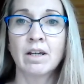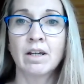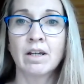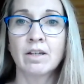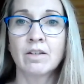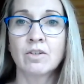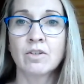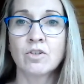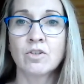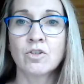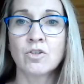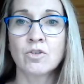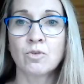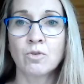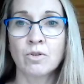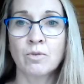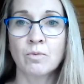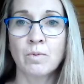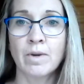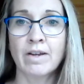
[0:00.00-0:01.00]
in the
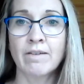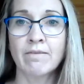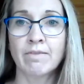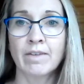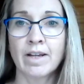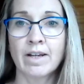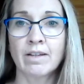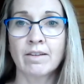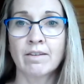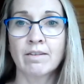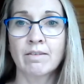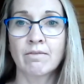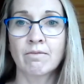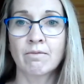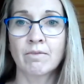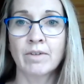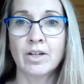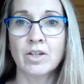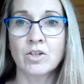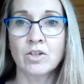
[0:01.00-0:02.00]
shorter wavelength
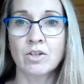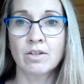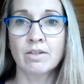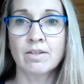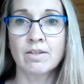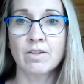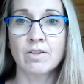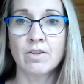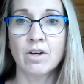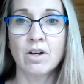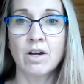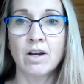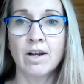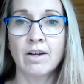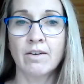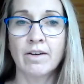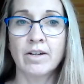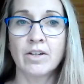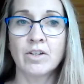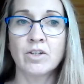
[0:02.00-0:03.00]
region, so the
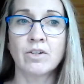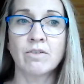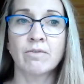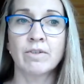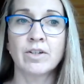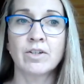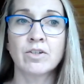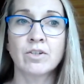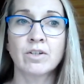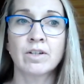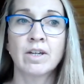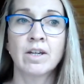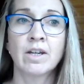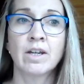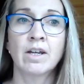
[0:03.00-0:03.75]
higher energy region.